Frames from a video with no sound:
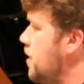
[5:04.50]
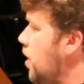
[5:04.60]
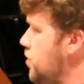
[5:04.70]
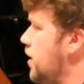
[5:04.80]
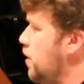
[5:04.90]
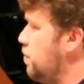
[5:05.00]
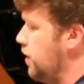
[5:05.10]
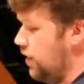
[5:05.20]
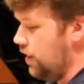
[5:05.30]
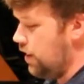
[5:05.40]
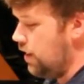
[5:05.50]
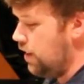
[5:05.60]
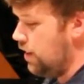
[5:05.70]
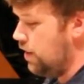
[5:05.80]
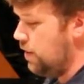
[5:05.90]
is our champion?
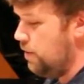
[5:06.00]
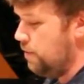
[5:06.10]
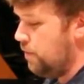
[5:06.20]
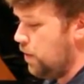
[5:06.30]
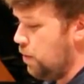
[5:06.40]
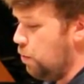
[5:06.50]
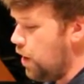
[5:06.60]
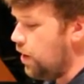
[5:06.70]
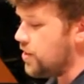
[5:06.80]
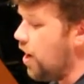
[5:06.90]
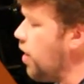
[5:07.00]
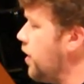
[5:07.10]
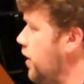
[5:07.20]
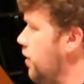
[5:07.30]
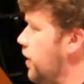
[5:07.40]
Where is
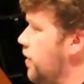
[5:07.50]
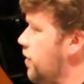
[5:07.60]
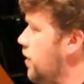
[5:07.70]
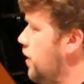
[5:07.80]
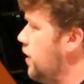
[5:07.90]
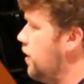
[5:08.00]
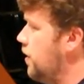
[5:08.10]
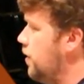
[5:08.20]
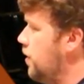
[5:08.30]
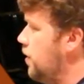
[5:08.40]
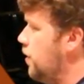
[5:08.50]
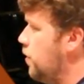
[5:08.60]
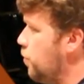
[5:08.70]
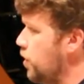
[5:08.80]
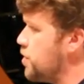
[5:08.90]
our hero?
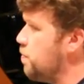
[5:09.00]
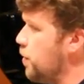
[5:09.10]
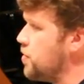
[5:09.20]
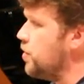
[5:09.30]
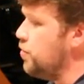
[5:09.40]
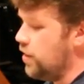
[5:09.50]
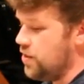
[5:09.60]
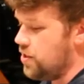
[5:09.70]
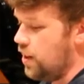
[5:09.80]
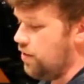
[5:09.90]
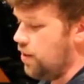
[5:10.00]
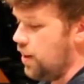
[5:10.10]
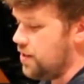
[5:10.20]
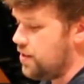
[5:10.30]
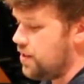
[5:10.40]
Where is the person who can save
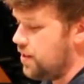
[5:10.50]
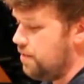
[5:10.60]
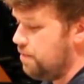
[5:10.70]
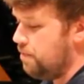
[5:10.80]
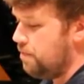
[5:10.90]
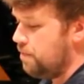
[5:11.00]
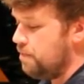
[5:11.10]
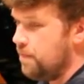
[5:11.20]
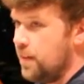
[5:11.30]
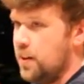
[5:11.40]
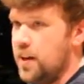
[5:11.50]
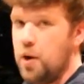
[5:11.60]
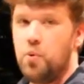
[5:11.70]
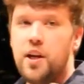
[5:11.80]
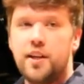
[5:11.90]
us?
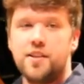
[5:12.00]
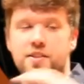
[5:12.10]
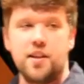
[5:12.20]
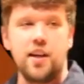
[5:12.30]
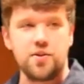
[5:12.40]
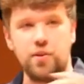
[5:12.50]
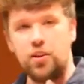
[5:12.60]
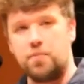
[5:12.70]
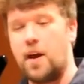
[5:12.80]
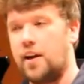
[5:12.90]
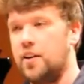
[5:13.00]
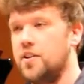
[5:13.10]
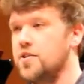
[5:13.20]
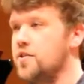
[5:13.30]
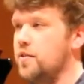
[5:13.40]
Now, we can see as we look back
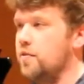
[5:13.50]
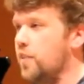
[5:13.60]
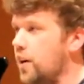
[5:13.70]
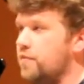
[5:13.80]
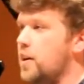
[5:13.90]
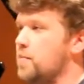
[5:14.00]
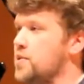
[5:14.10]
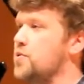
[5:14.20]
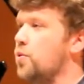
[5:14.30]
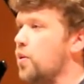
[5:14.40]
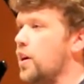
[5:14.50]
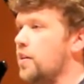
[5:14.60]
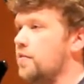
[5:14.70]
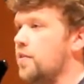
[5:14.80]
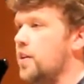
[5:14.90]
on this very famous
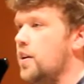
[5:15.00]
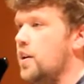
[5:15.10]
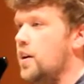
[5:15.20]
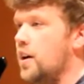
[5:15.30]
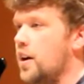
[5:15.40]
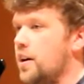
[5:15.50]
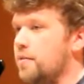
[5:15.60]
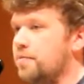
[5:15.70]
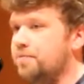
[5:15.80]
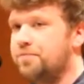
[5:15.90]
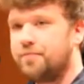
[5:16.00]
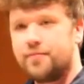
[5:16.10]
story of um,